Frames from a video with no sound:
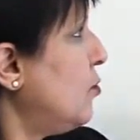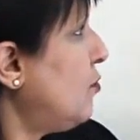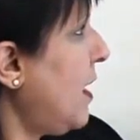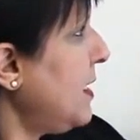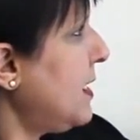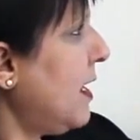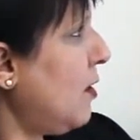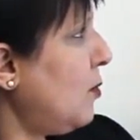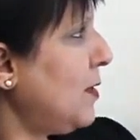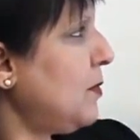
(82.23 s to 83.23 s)
Right
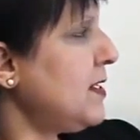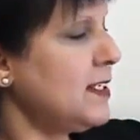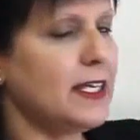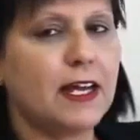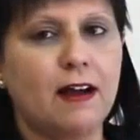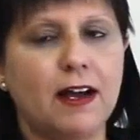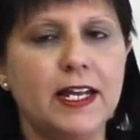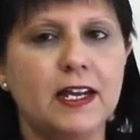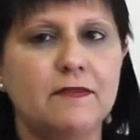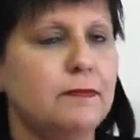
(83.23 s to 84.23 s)
now, when we said,
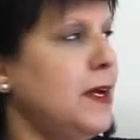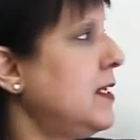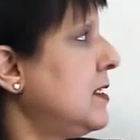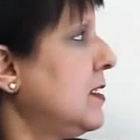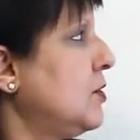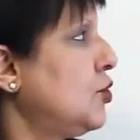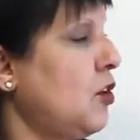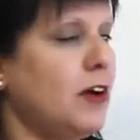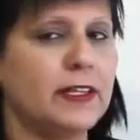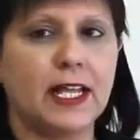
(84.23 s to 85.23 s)
I have met
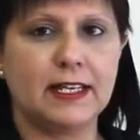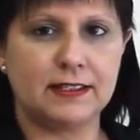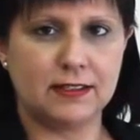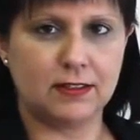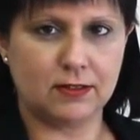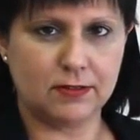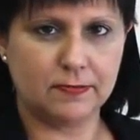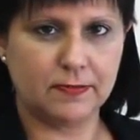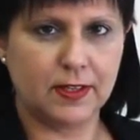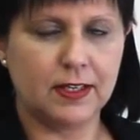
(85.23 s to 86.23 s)
John last year,
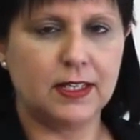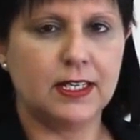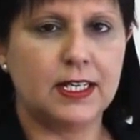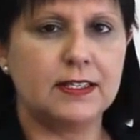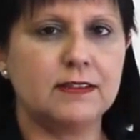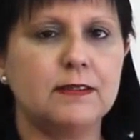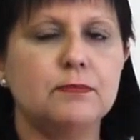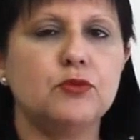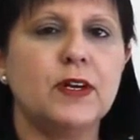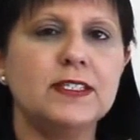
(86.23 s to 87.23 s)
it's the
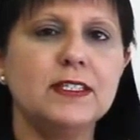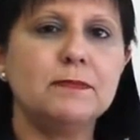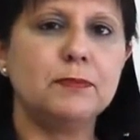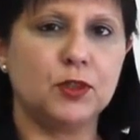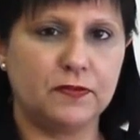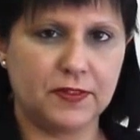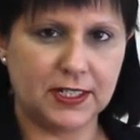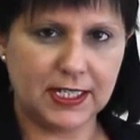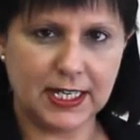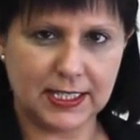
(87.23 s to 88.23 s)
present
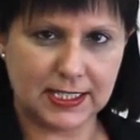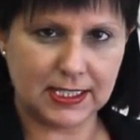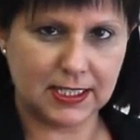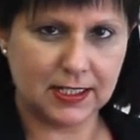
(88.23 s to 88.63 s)
perfect tense.